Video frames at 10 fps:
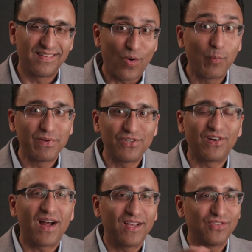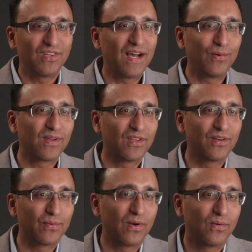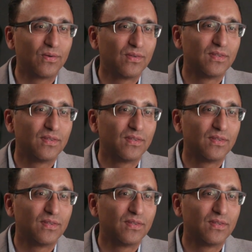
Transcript: open your eyes to how it can grow.